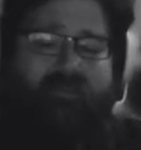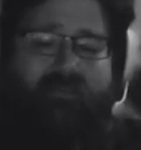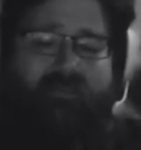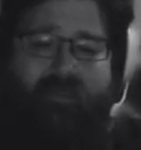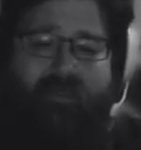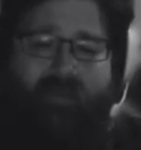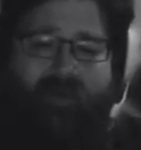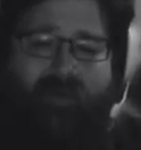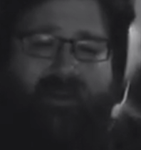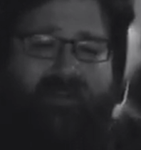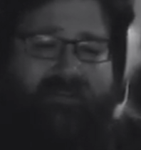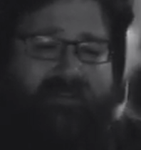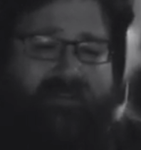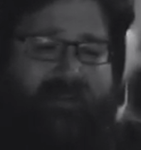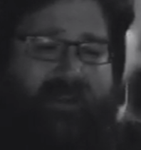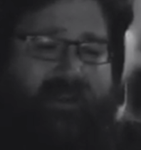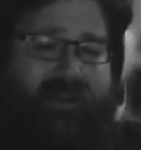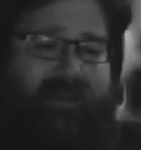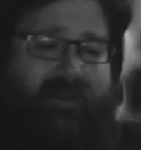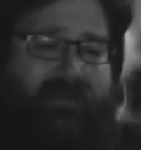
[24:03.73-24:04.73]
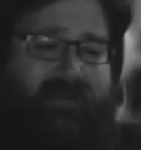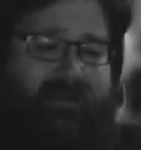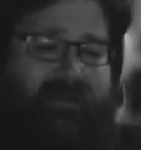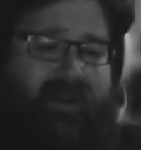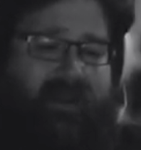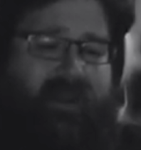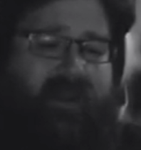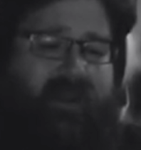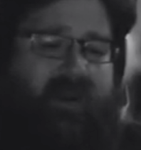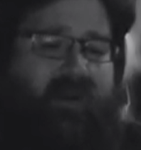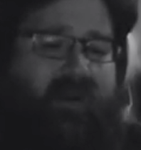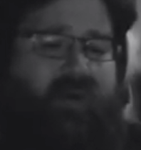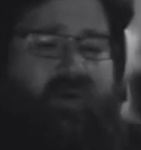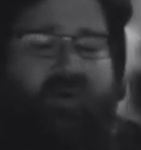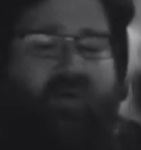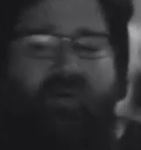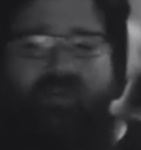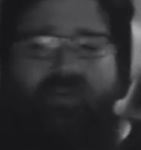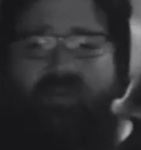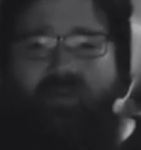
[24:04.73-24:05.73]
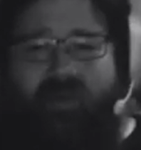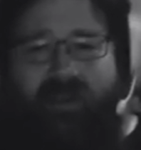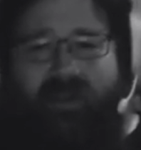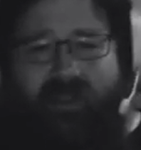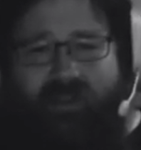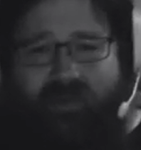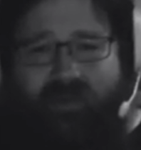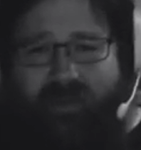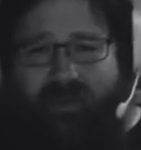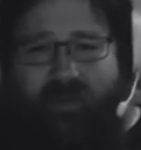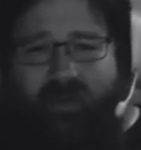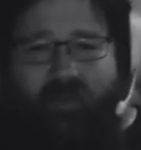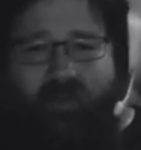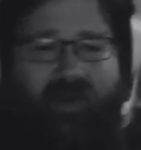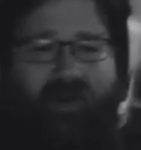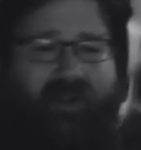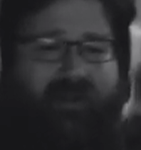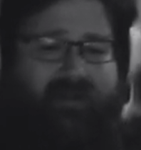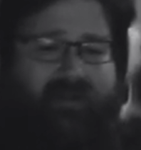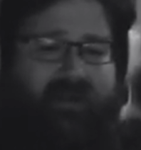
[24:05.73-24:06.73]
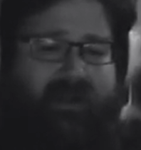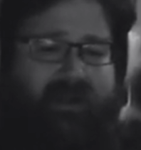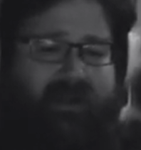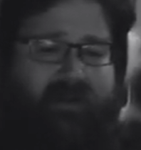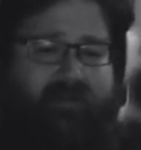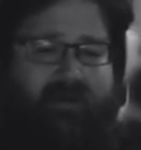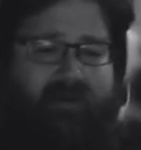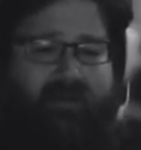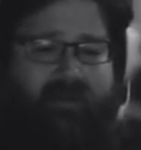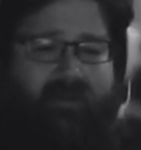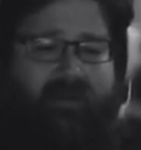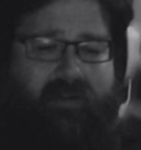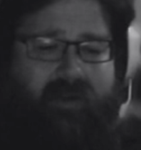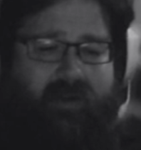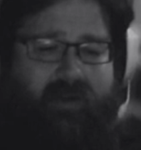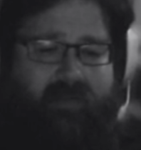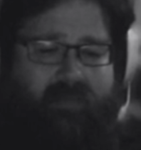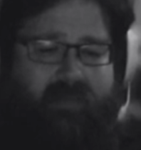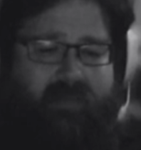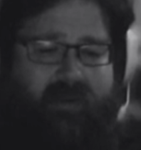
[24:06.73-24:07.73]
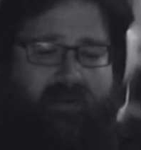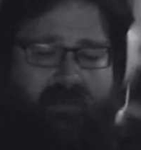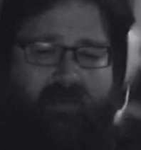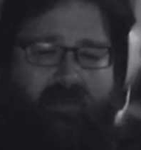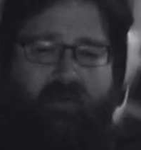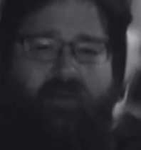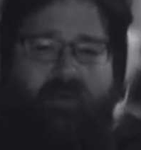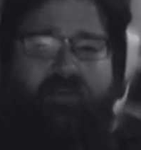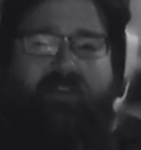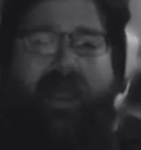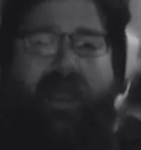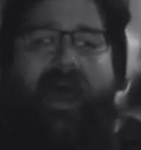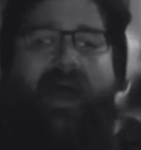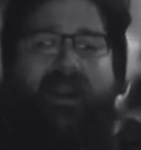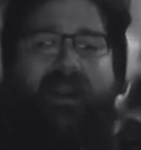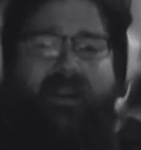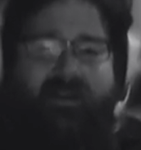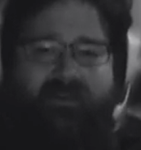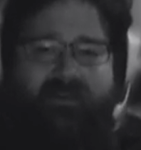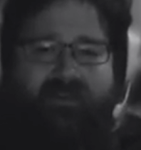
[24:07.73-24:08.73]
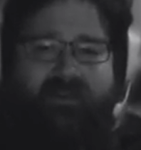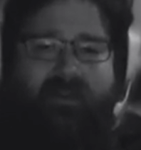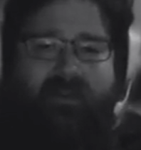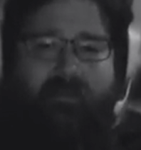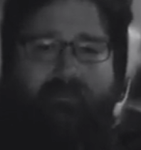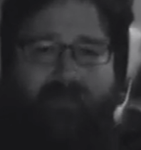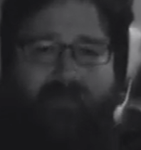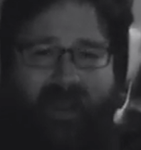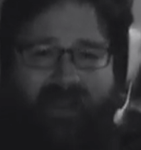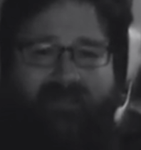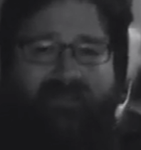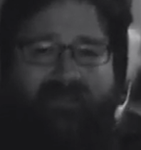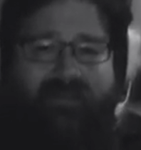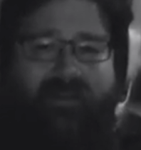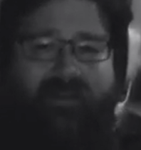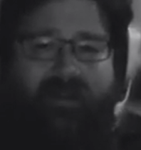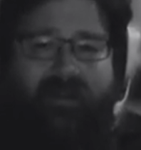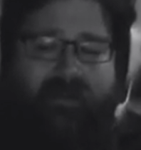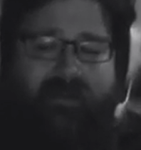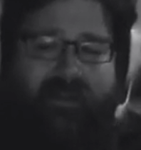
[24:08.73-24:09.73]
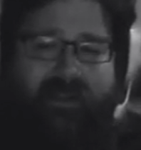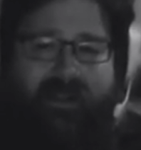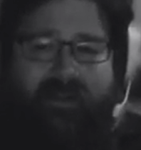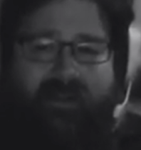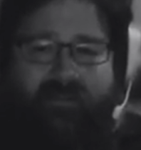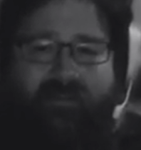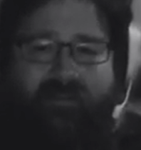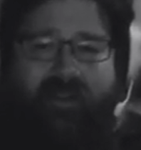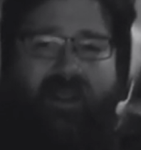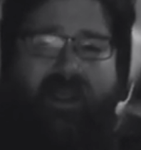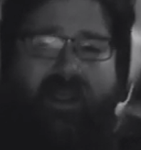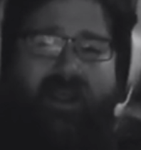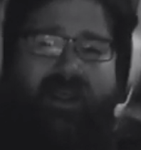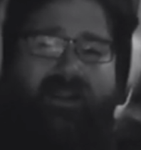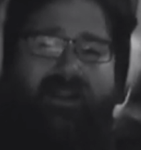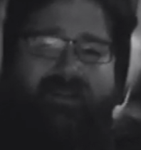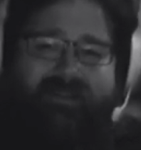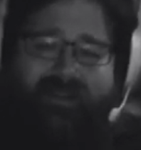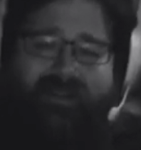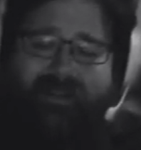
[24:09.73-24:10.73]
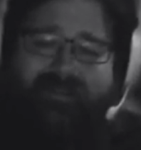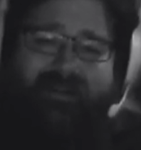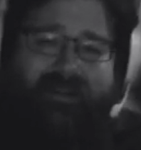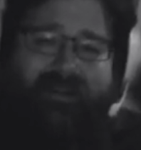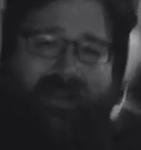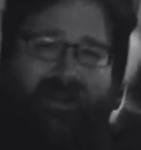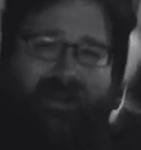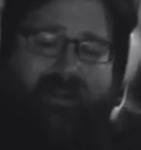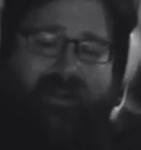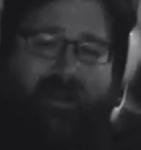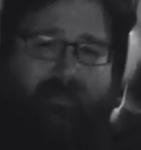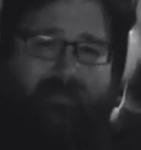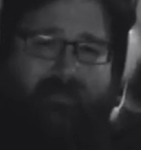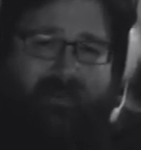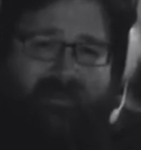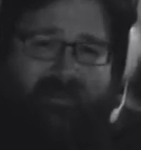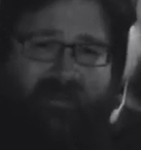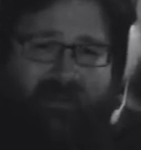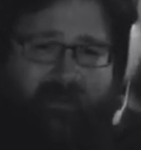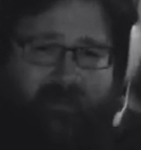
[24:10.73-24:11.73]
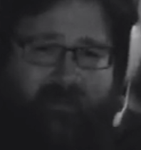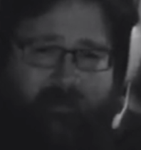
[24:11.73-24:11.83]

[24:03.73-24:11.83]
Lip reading: points, and who's really doing what, who's adding to the mess and everything else. That's a lot of that missing.